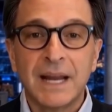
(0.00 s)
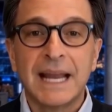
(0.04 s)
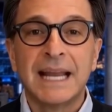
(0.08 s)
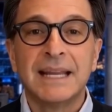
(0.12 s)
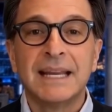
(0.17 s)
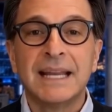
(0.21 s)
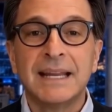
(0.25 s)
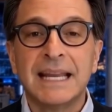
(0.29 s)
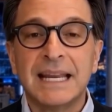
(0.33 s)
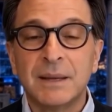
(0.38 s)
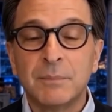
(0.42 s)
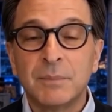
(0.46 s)
and
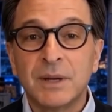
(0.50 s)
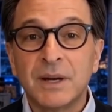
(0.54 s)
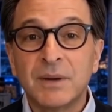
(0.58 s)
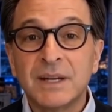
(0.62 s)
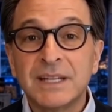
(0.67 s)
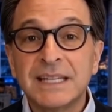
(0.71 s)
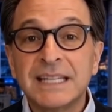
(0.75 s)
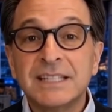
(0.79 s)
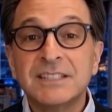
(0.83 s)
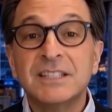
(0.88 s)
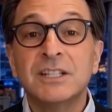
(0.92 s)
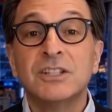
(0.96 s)
an
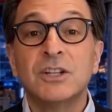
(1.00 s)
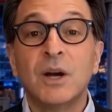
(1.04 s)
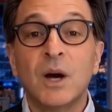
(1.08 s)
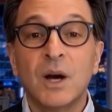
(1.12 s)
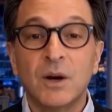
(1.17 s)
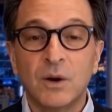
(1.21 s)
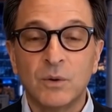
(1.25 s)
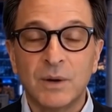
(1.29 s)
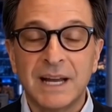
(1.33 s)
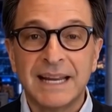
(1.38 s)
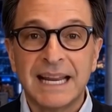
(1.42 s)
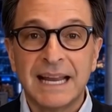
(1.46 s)
inability to
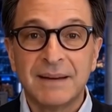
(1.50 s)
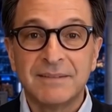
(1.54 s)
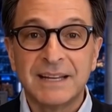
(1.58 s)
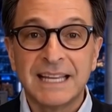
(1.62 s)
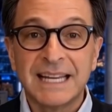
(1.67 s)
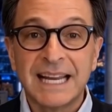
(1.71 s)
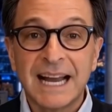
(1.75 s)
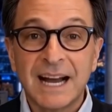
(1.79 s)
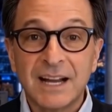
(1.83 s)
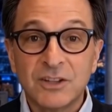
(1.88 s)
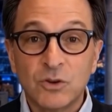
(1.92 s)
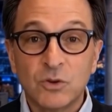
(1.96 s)
tolerate heavy
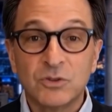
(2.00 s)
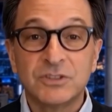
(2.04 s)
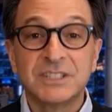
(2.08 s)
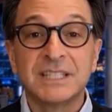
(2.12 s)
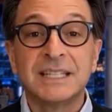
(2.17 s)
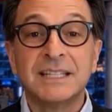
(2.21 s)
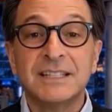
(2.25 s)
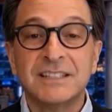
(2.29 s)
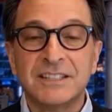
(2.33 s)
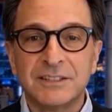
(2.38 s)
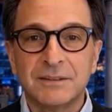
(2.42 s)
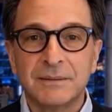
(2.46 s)

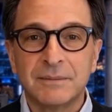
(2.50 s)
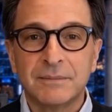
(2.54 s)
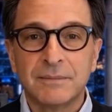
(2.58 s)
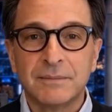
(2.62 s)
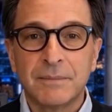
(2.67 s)
casualties.